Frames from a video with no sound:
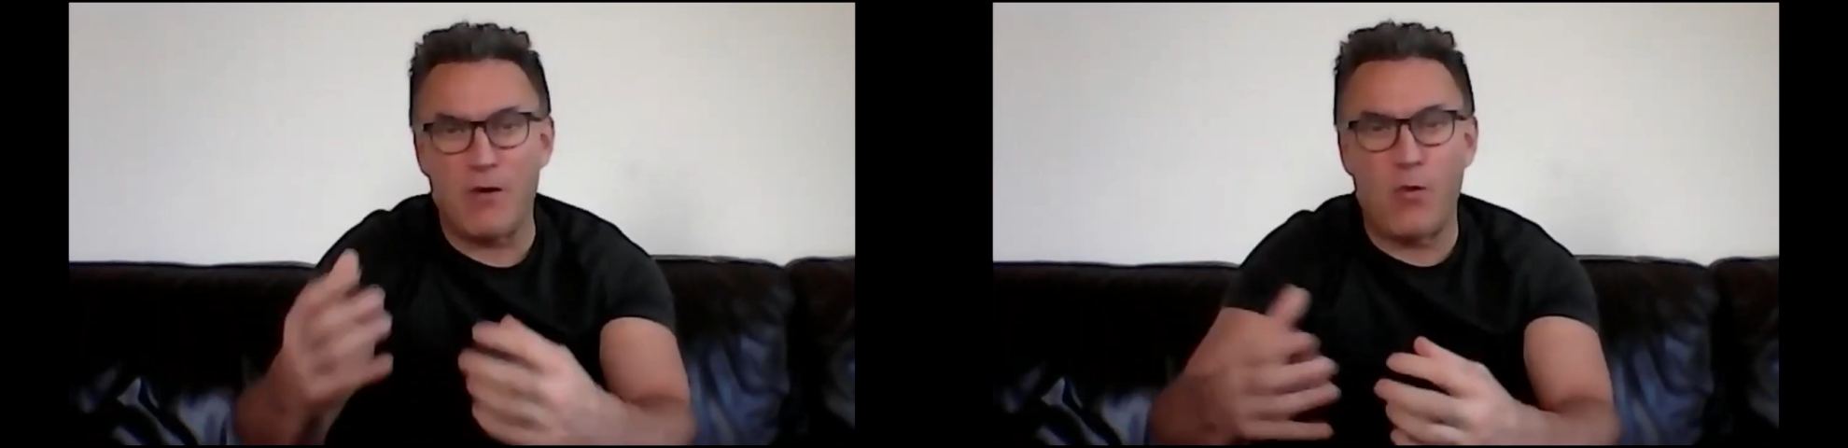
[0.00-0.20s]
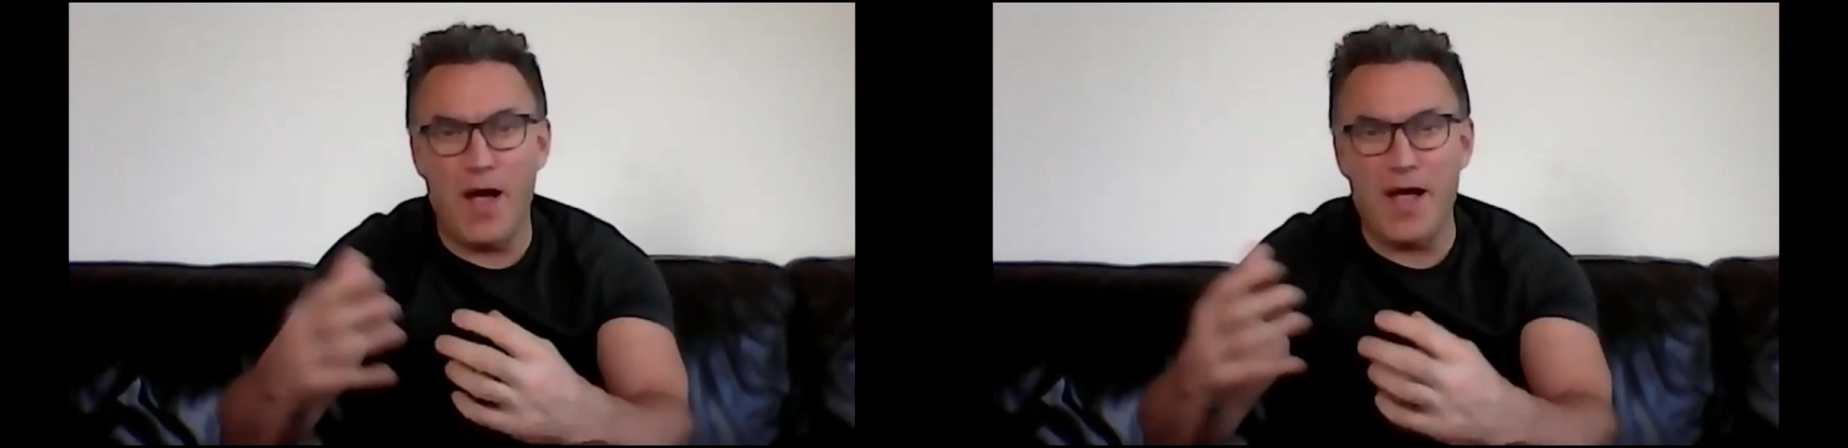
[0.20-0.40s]

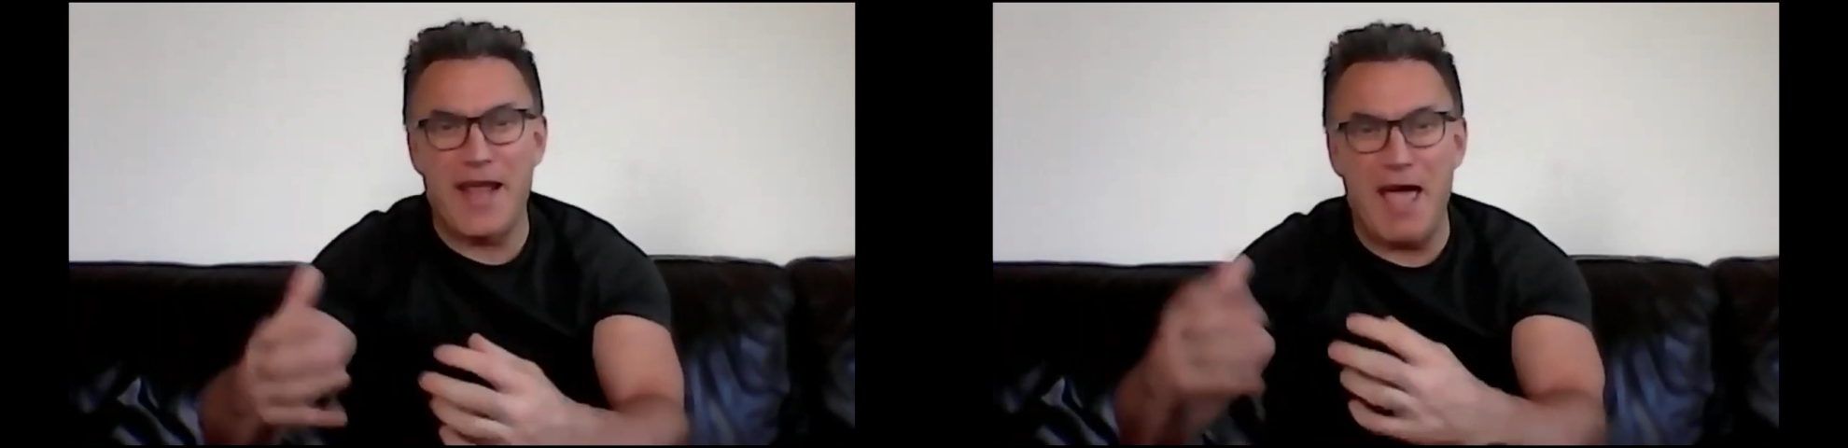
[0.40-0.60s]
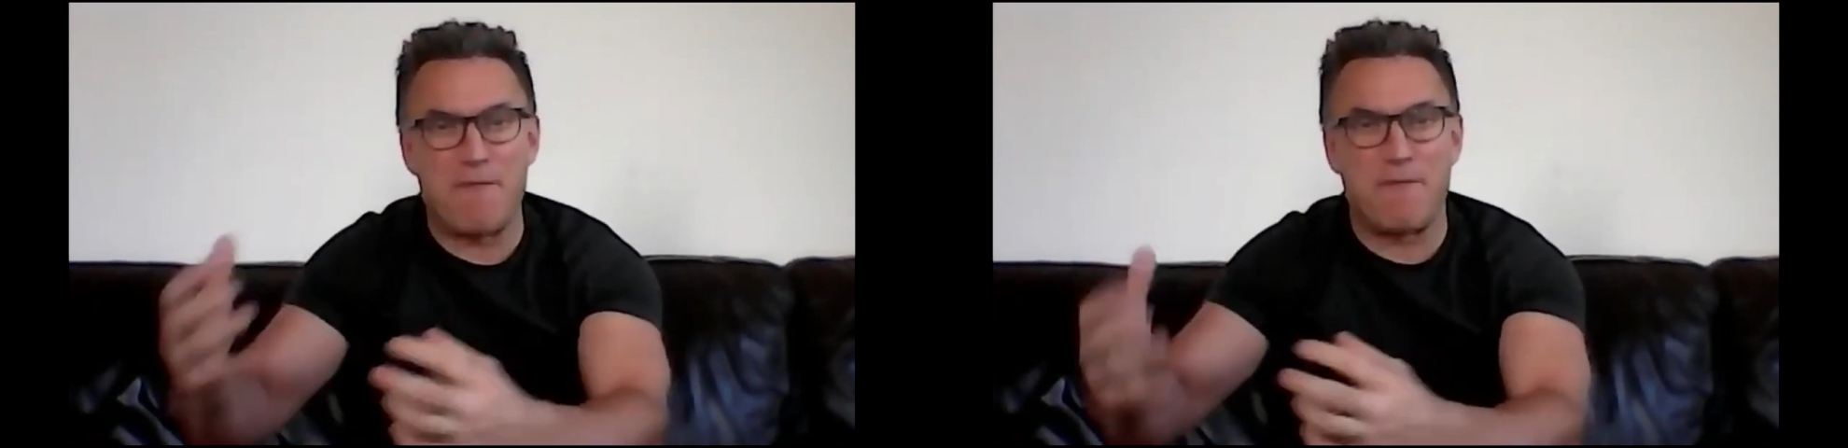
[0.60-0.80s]
quite
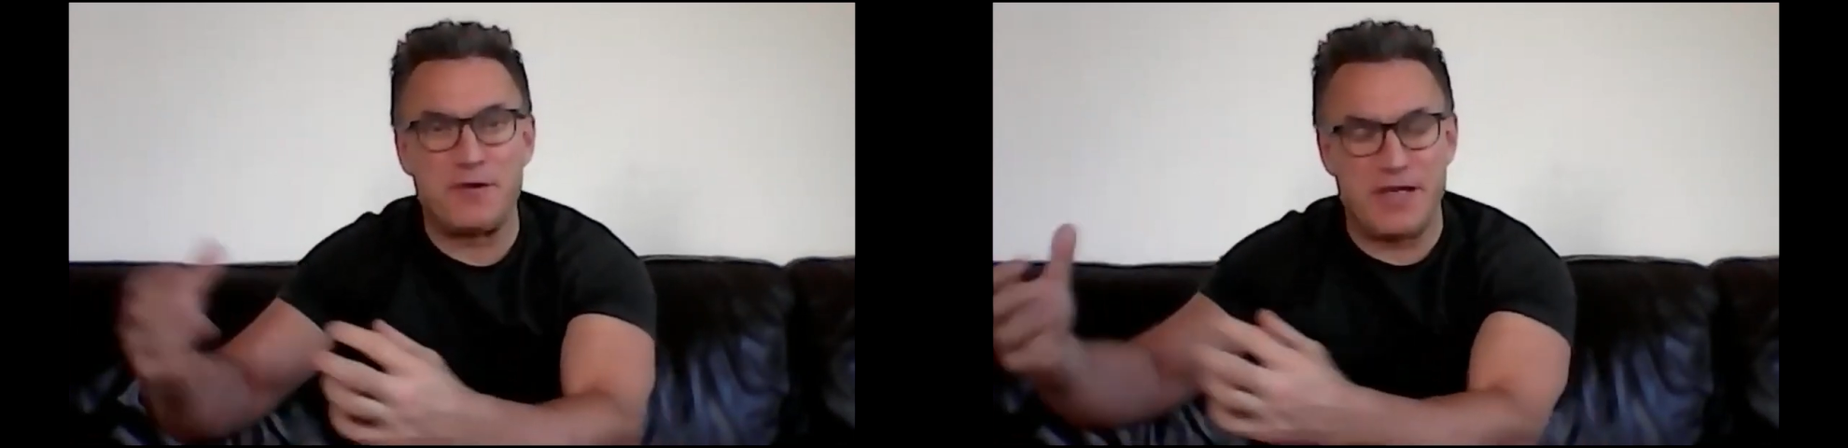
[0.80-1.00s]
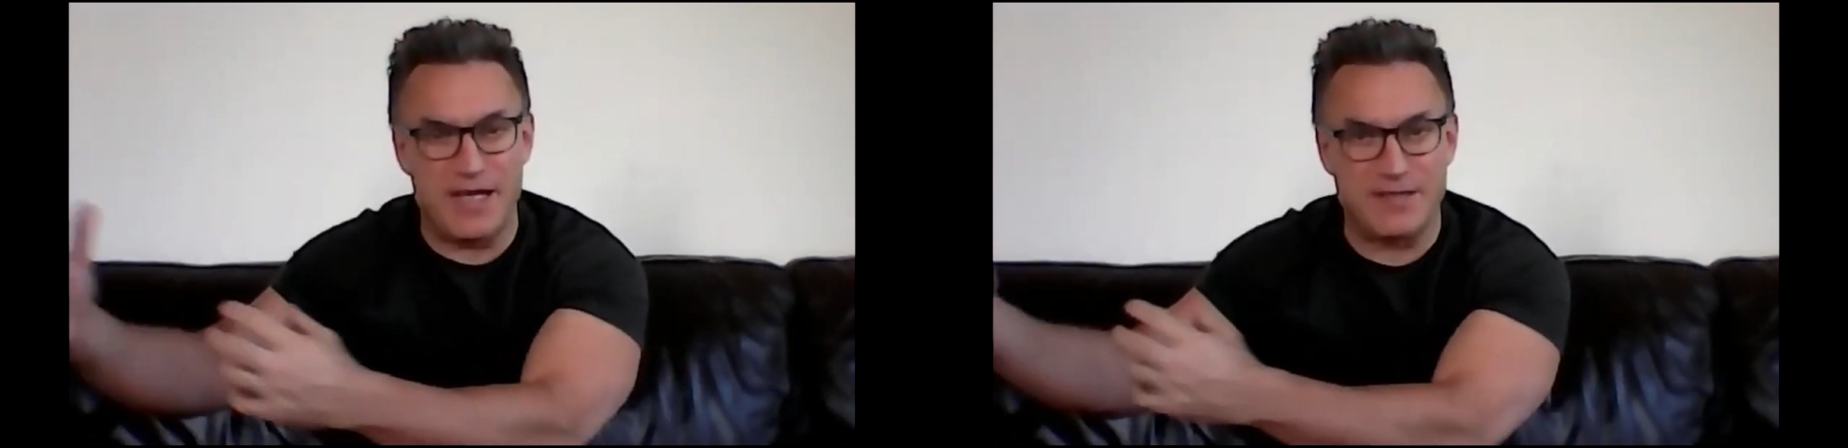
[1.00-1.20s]

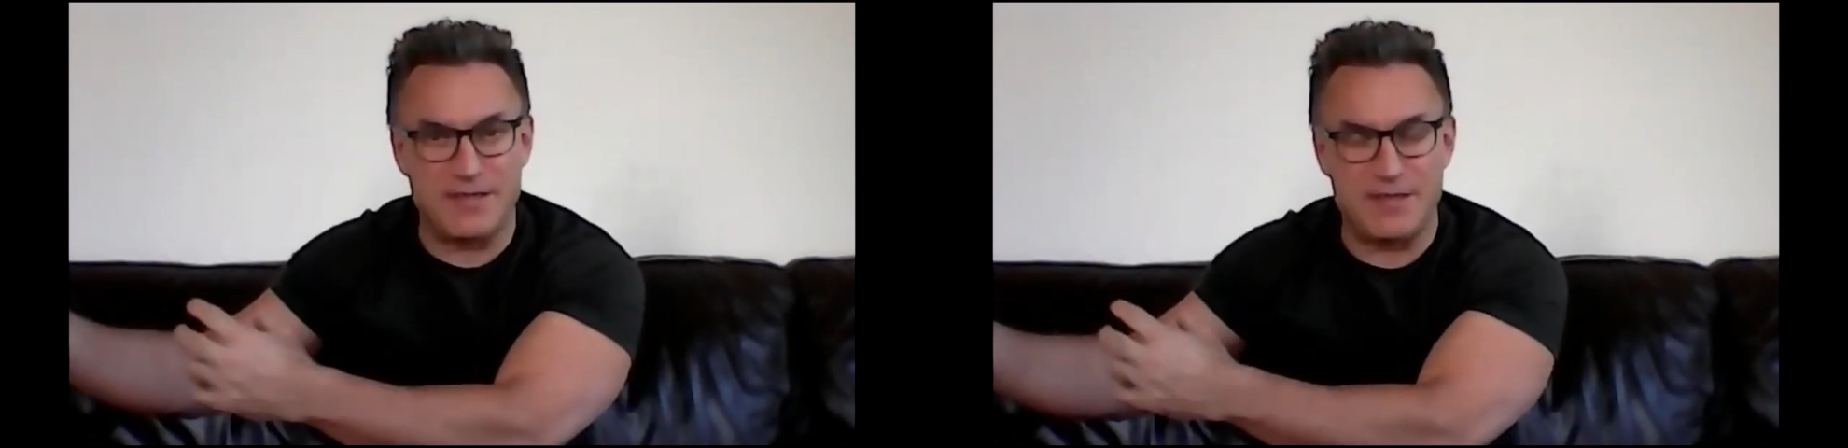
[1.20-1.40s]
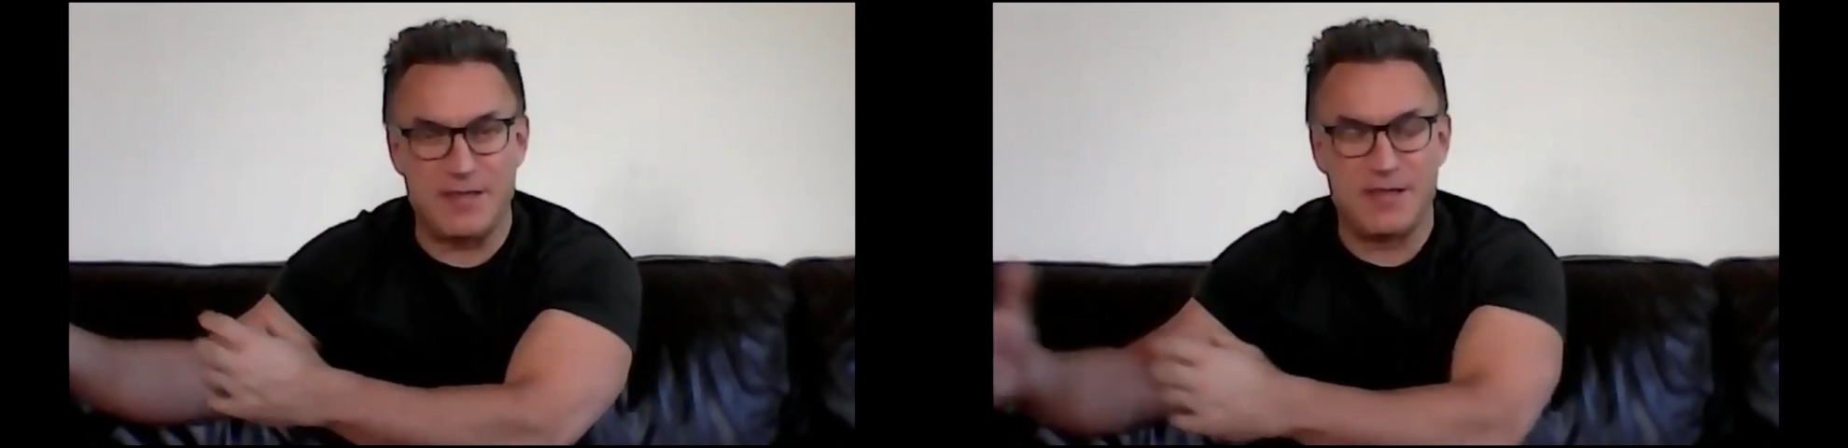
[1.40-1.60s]

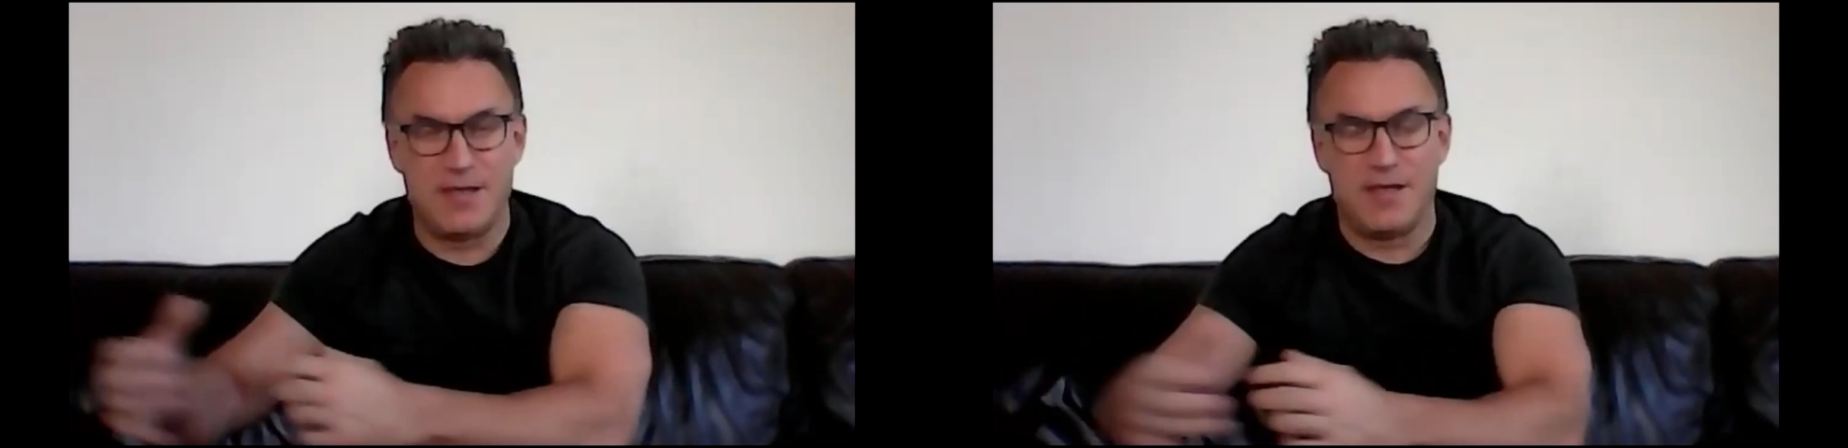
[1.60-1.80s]
effortless